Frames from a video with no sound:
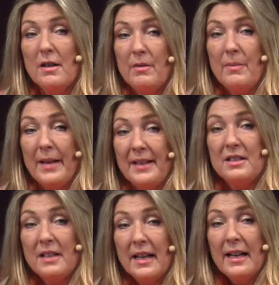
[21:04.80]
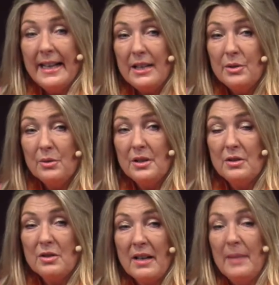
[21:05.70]
from that, it's also
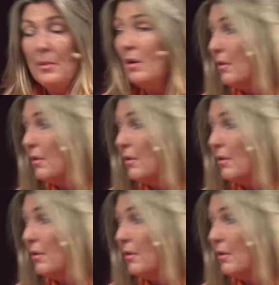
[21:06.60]
time off